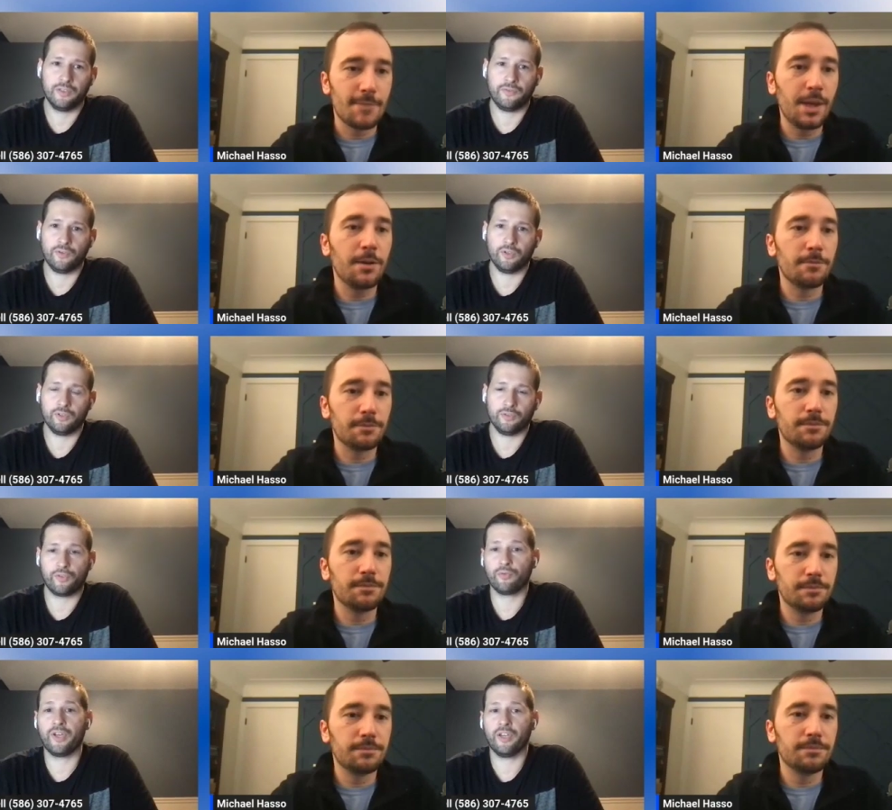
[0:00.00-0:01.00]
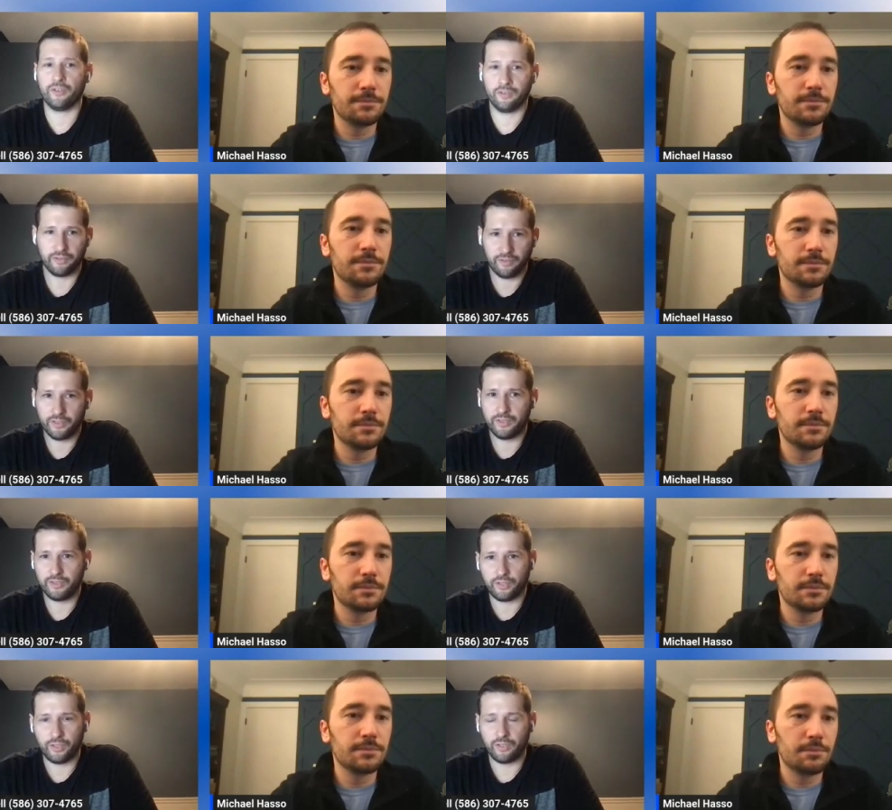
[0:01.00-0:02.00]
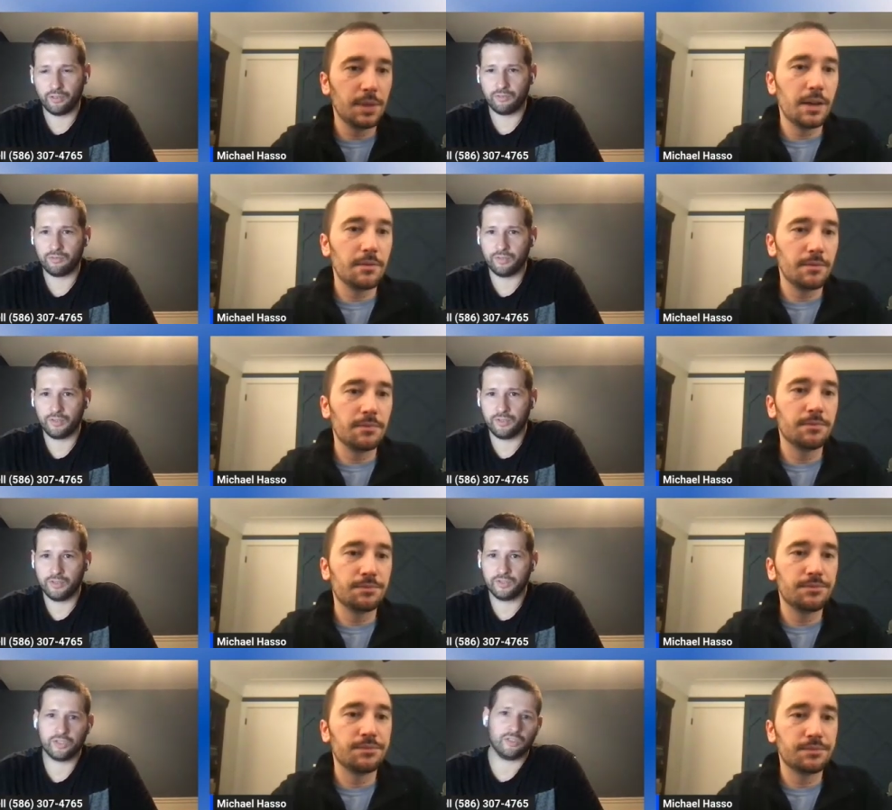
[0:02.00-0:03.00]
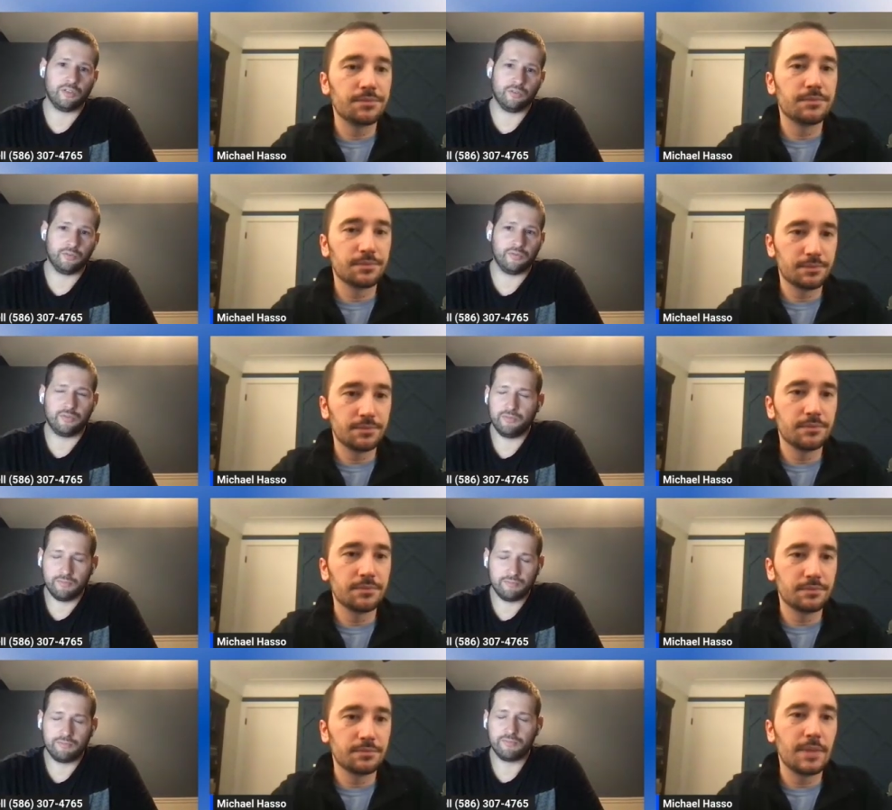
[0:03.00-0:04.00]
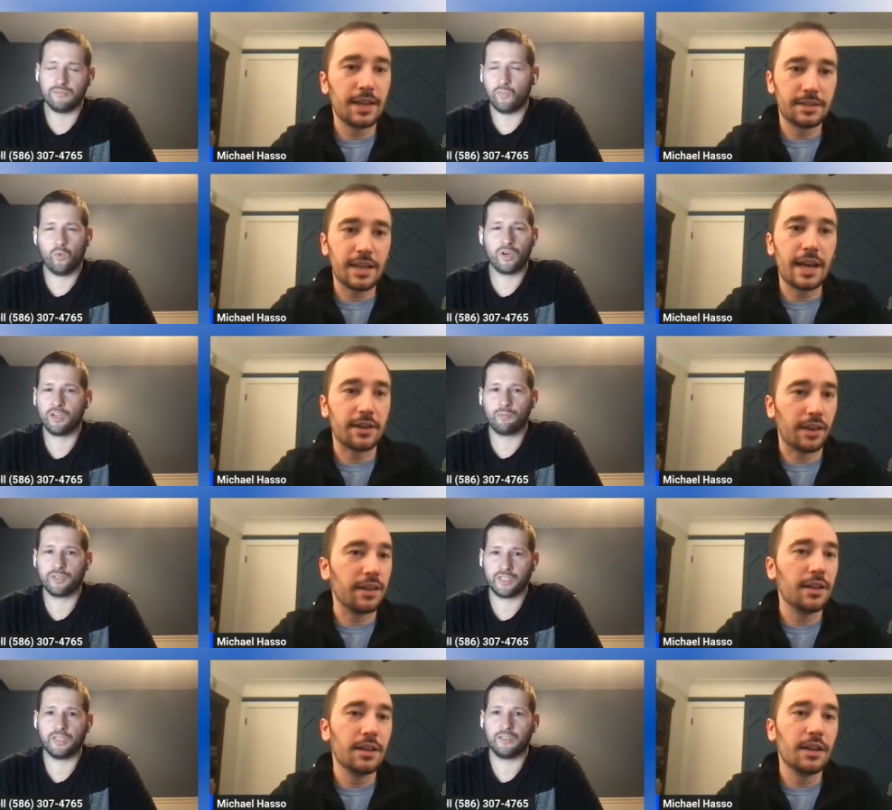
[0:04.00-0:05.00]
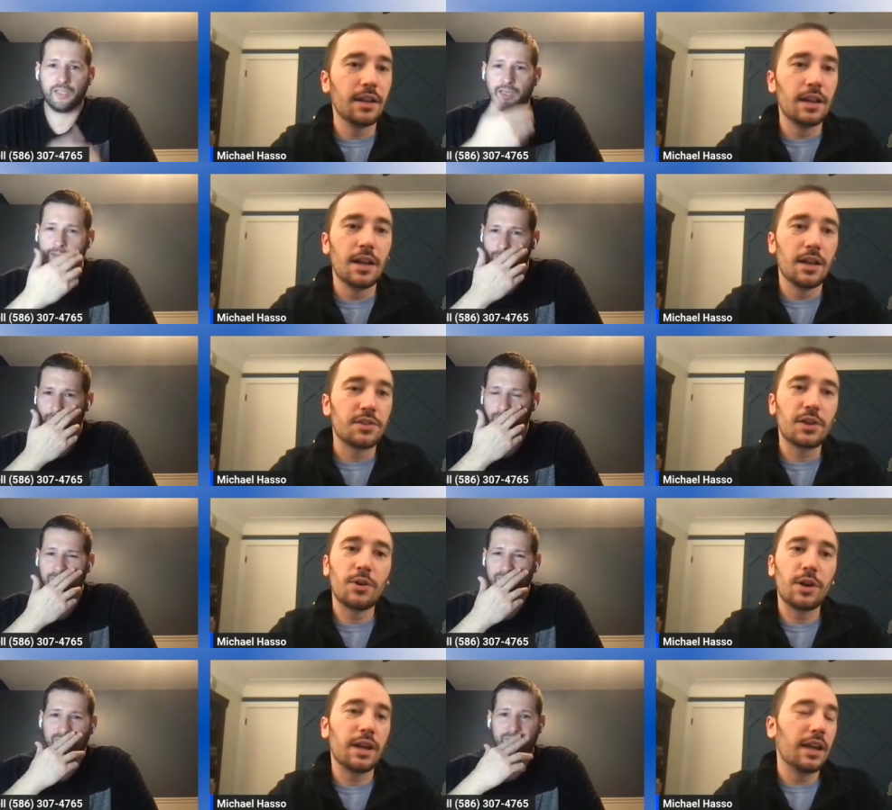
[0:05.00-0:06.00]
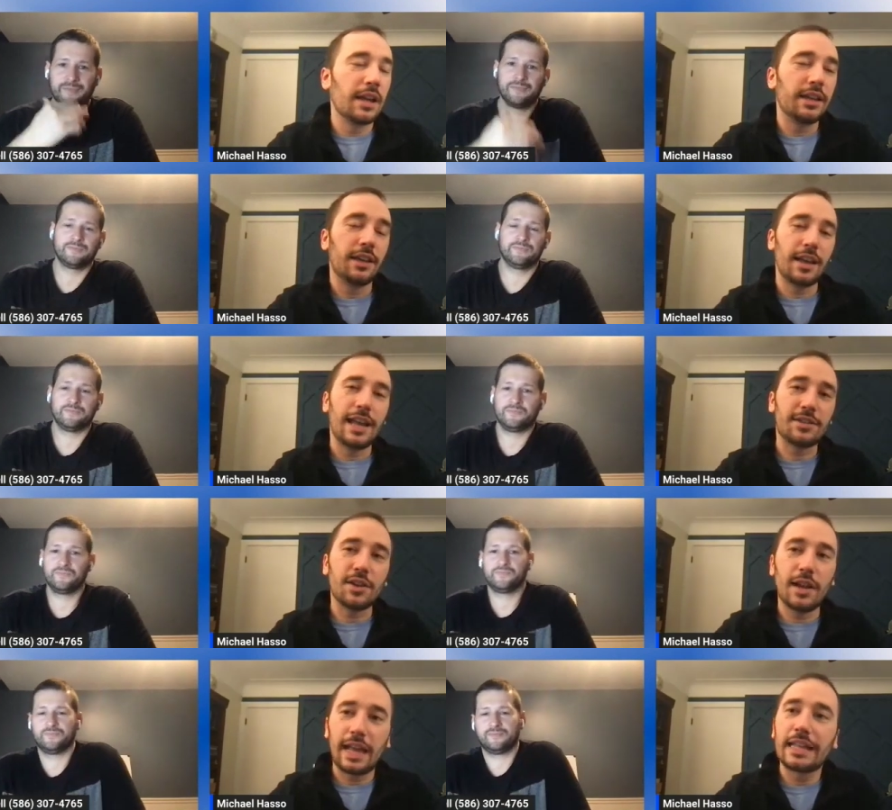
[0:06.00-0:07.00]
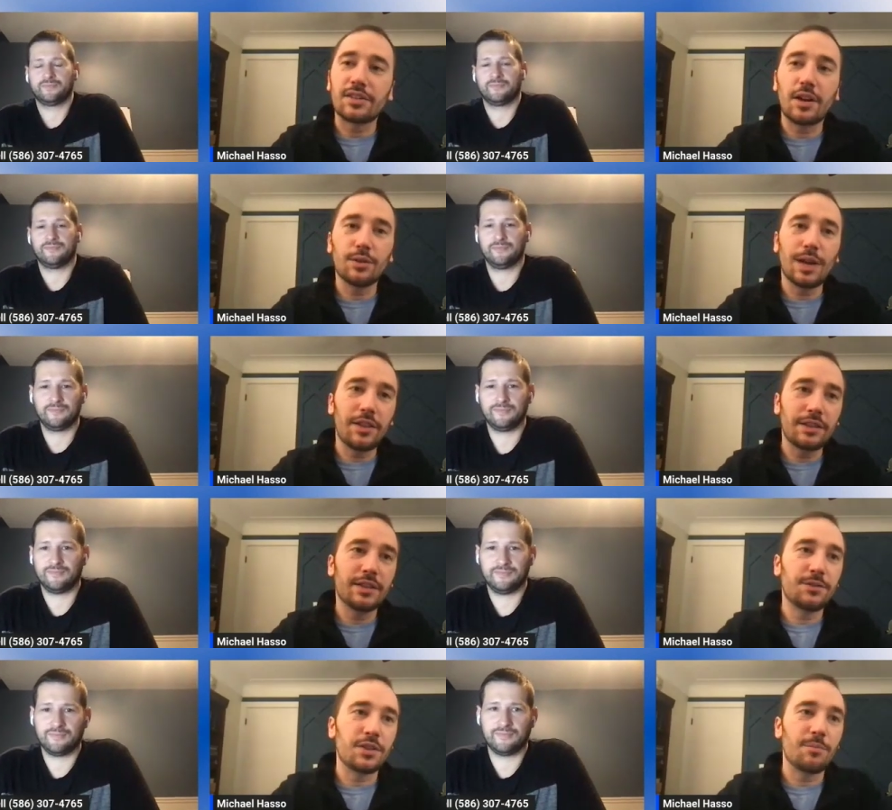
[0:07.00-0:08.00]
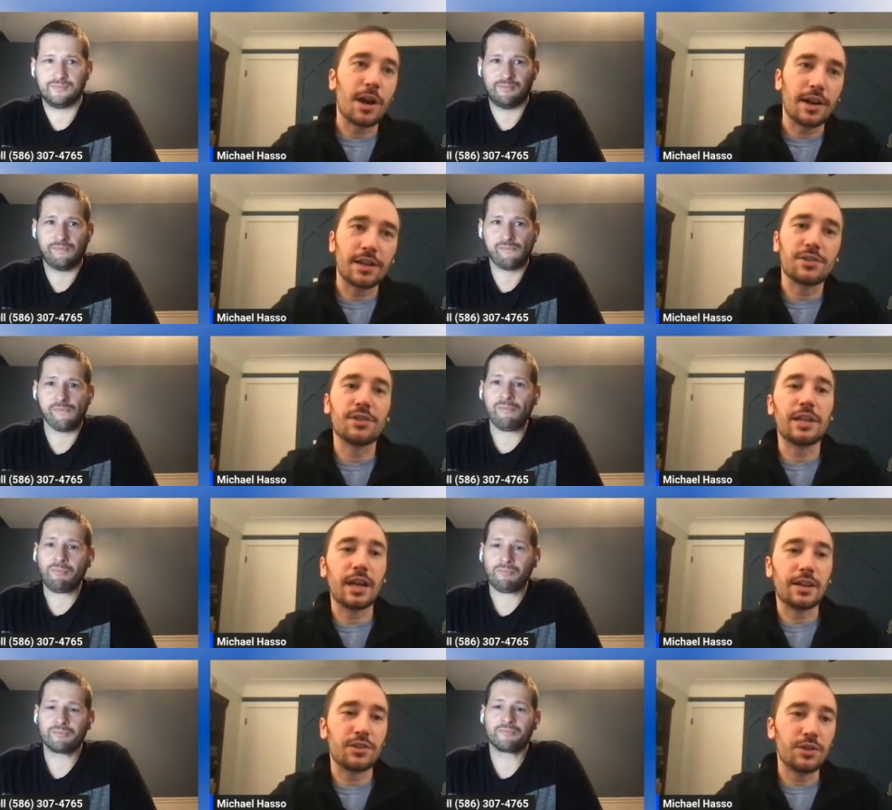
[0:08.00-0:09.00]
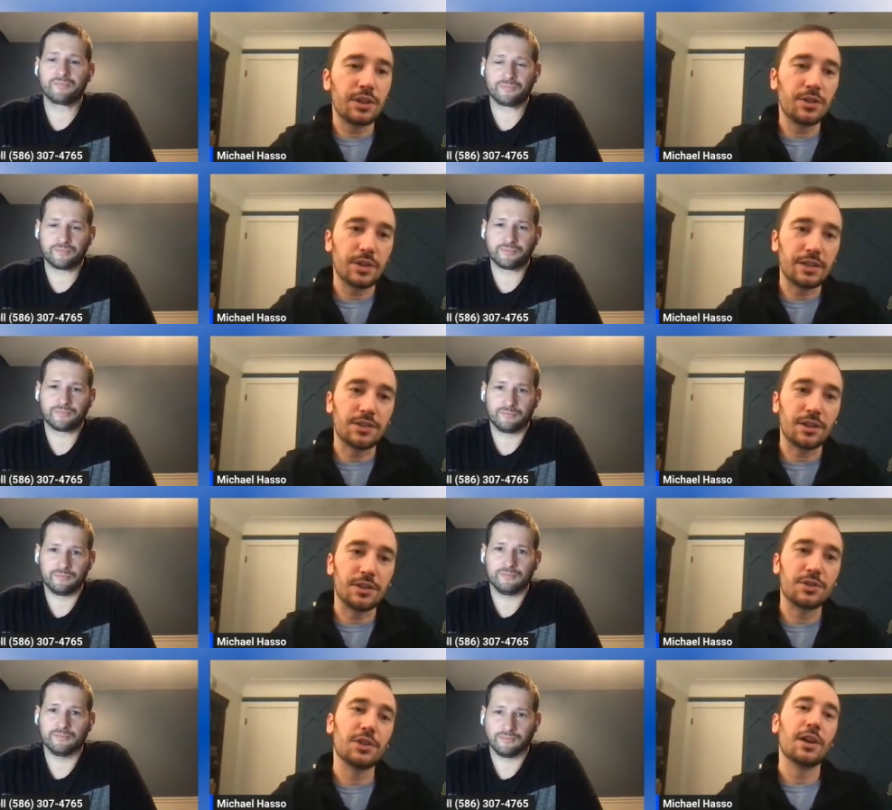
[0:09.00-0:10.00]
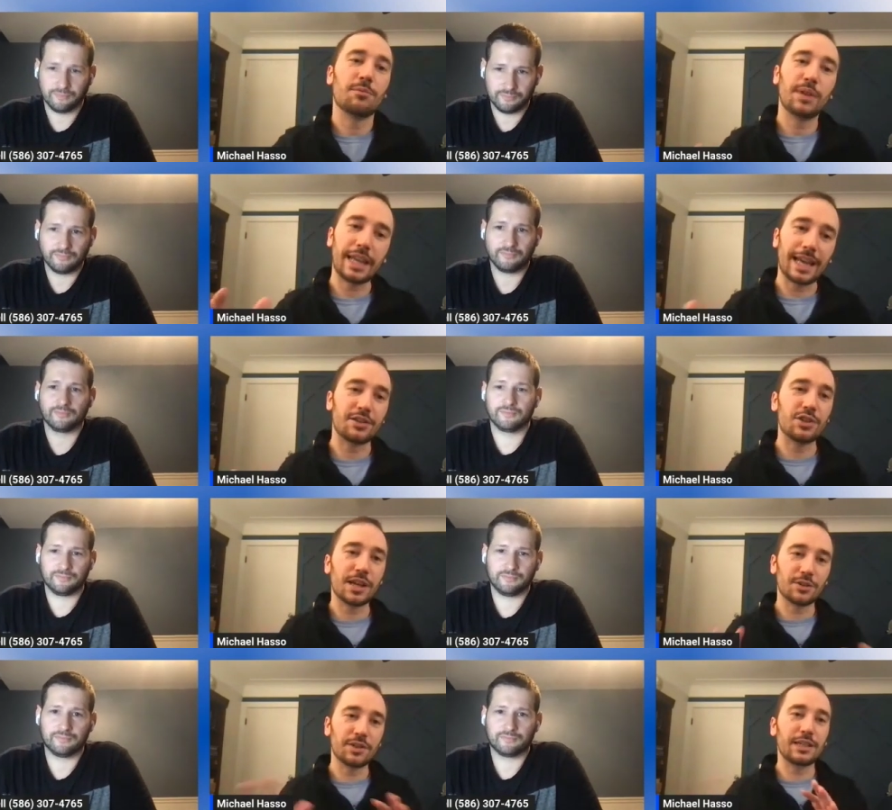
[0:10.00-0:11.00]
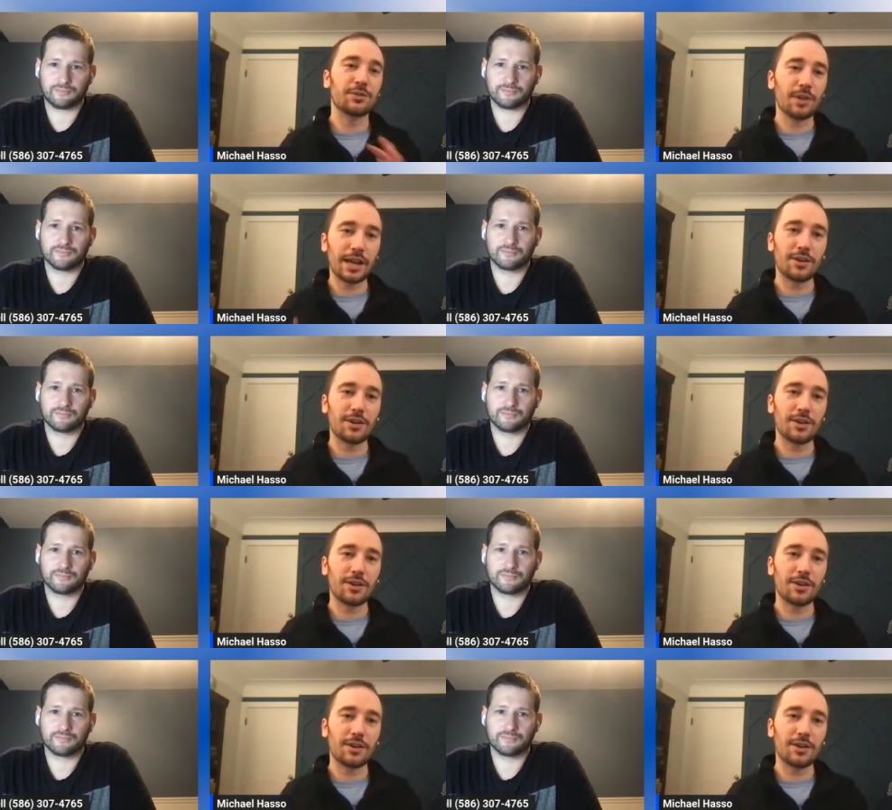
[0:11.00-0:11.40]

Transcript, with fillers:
Speaker 1: yeah. for 300. You know. Yep. So. Exactly. 100. percent Yeah.
Speaker 2: So it's a it's all relative to the market, so you got to do your research. But yeah, generally right